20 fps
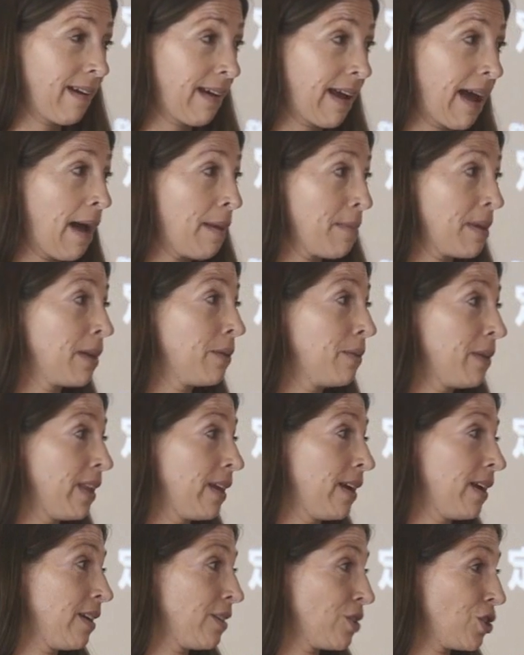coming with
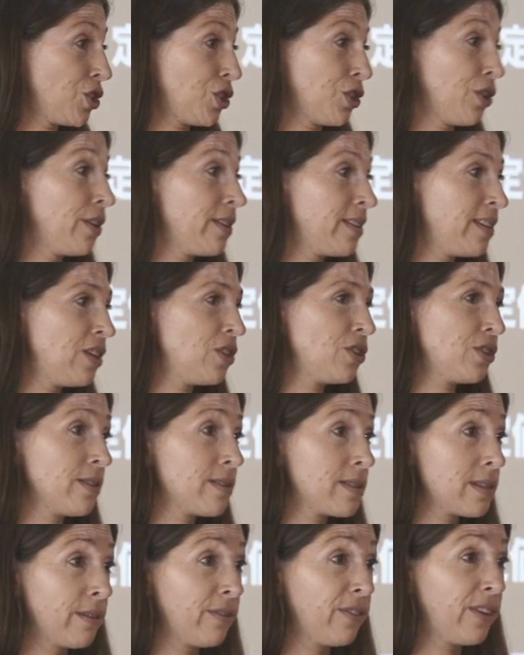a shirt,
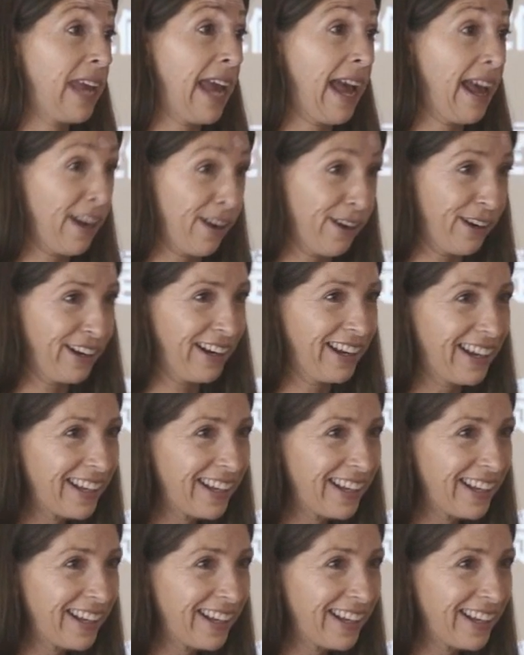t-shirts of Cannon,